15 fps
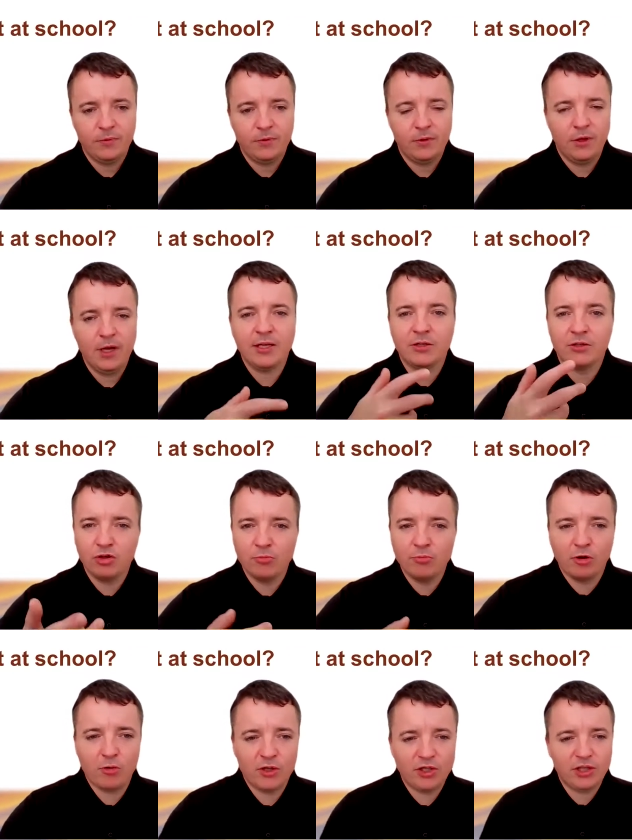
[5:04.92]
Okay, 2
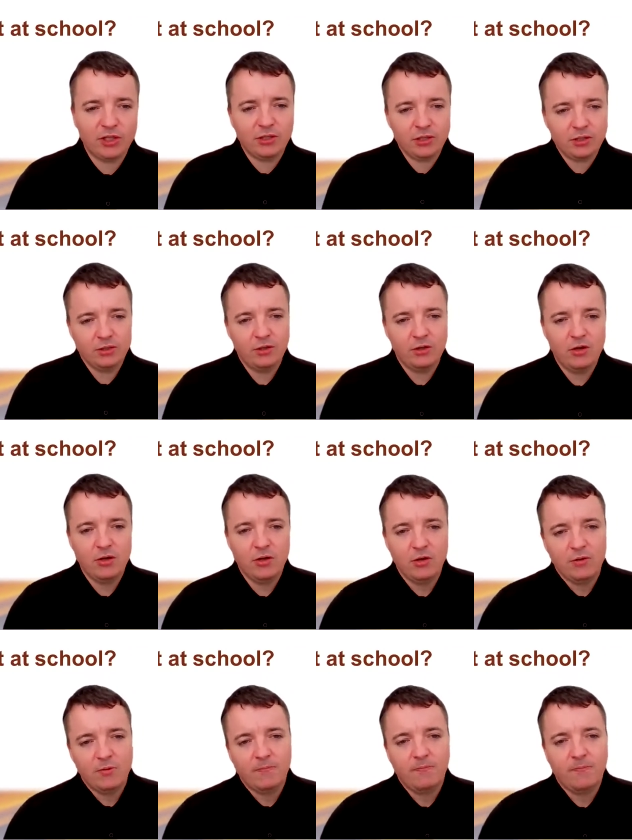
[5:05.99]
more questions.
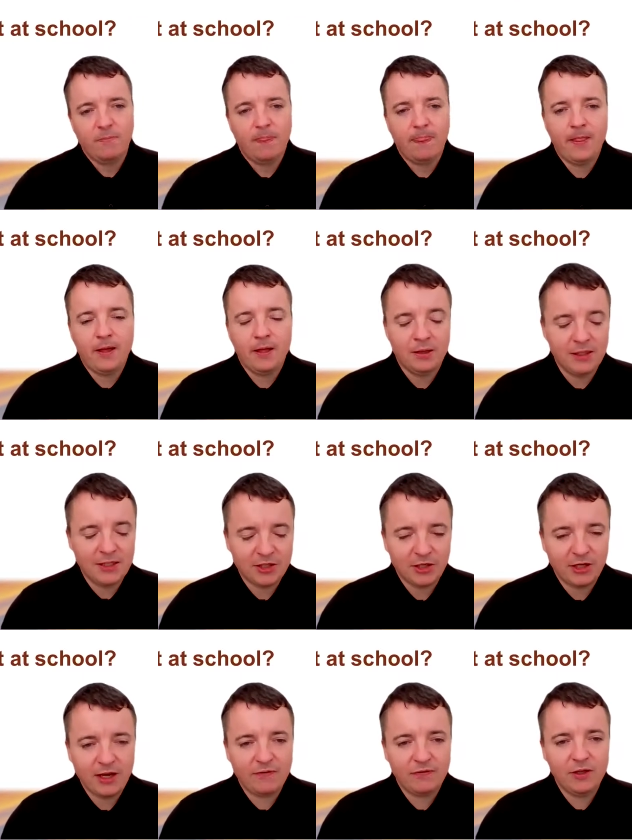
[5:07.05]
Listen
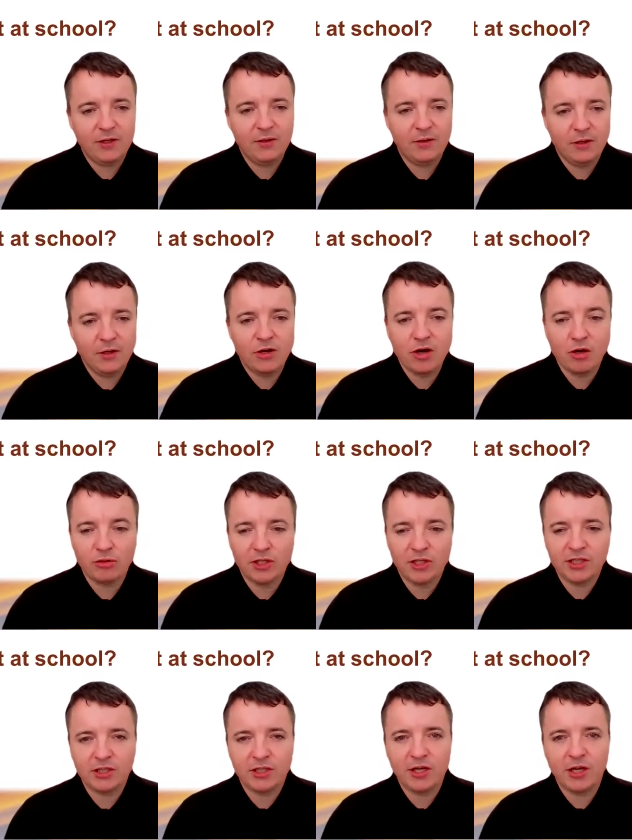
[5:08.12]
carefully.
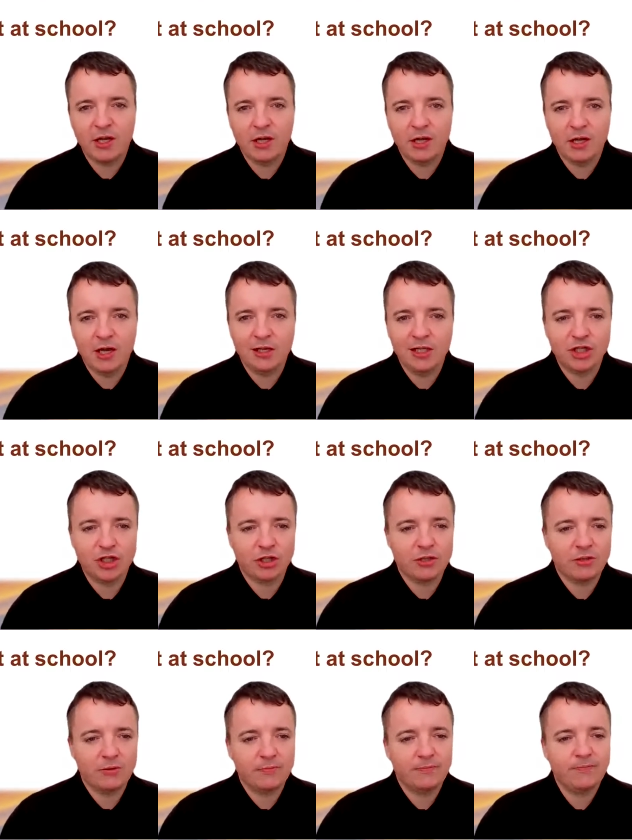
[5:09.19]
Notice the elision.
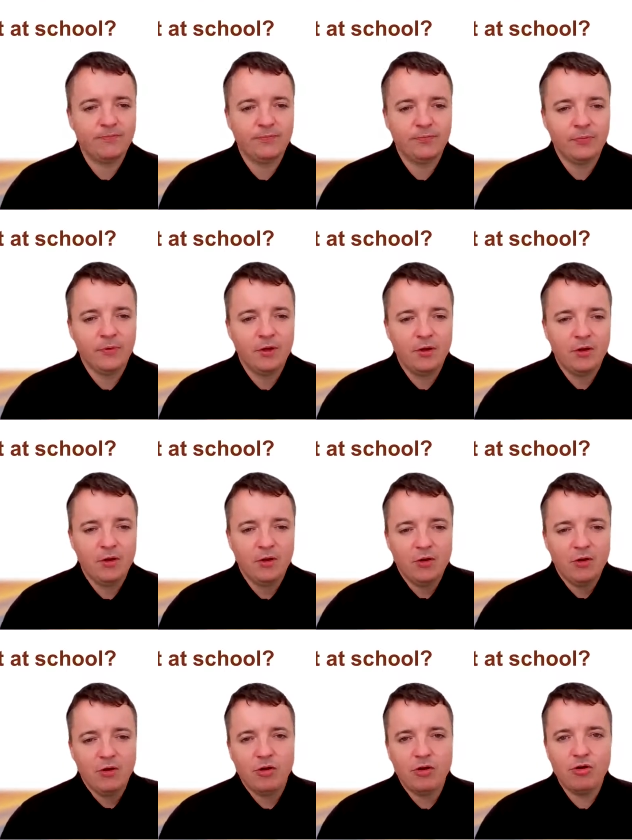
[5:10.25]

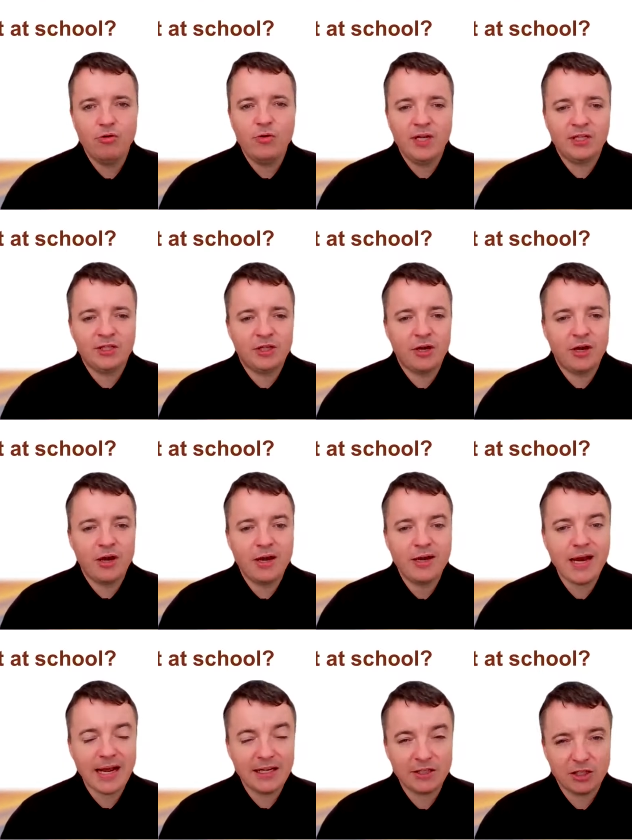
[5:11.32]
Who is the
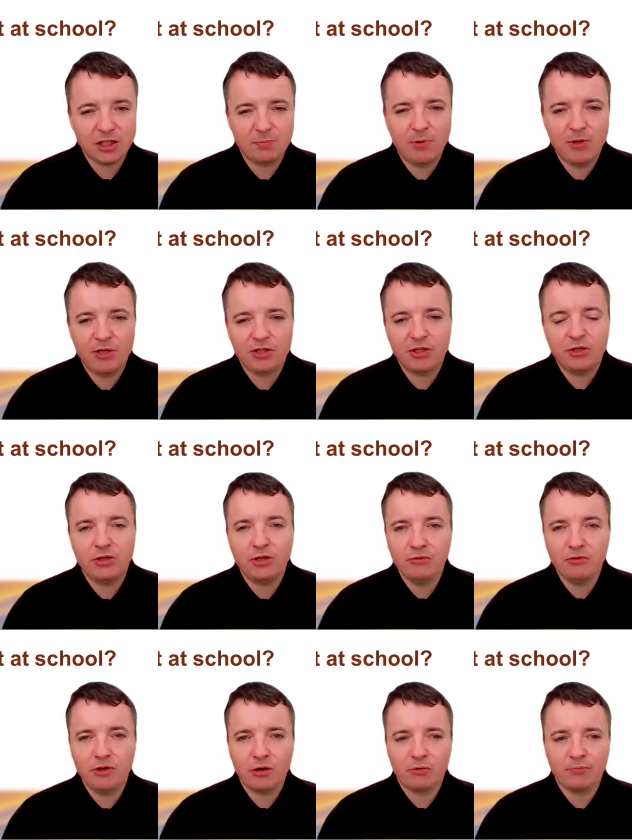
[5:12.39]
nicest person you
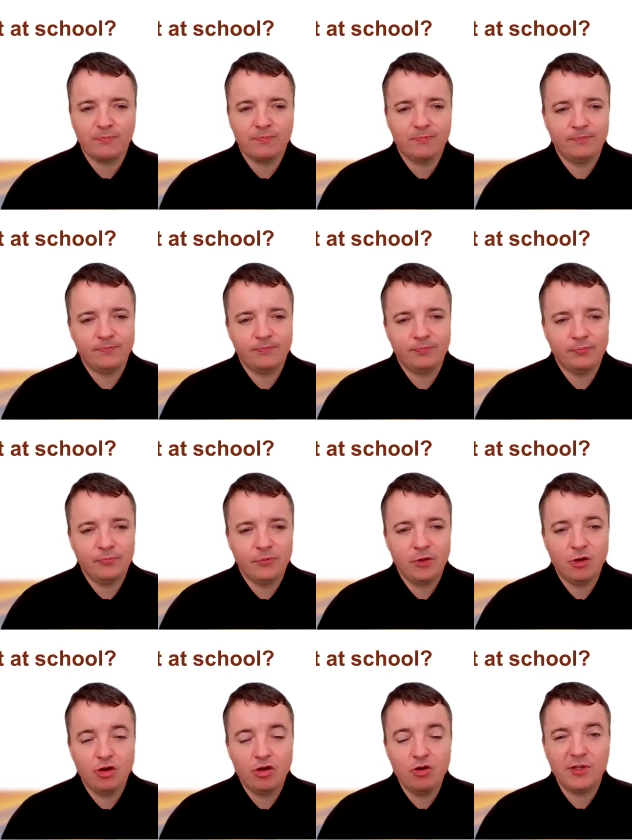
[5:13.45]
know?
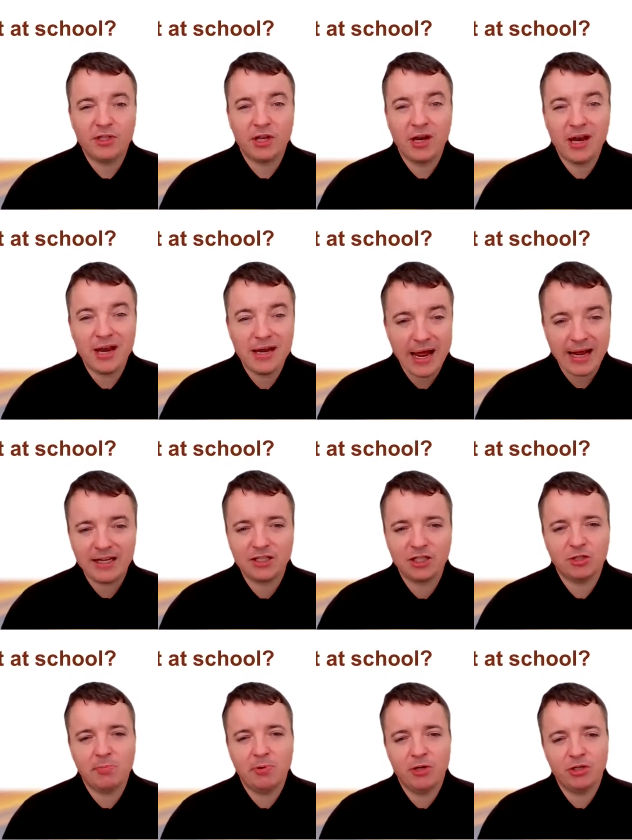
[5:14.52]
Who is the
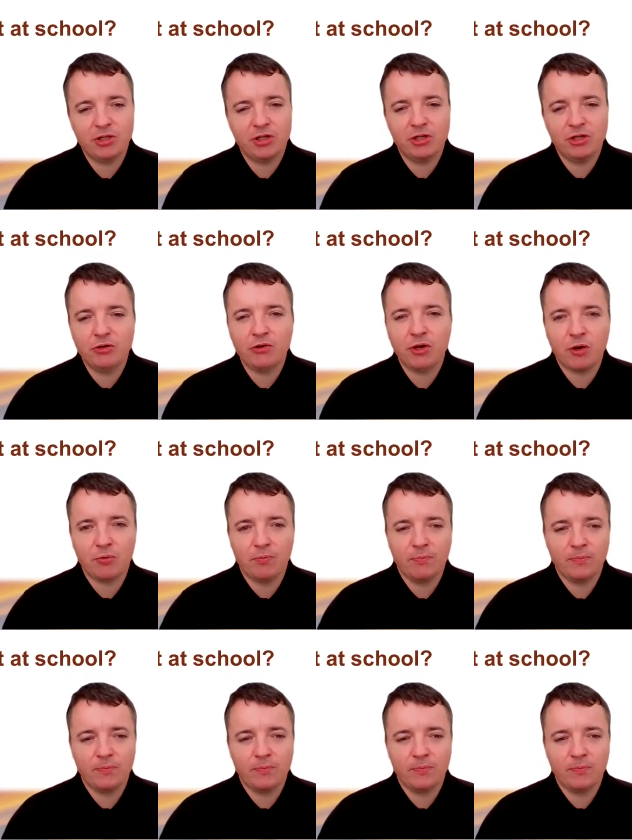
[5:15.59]
nicest person you know?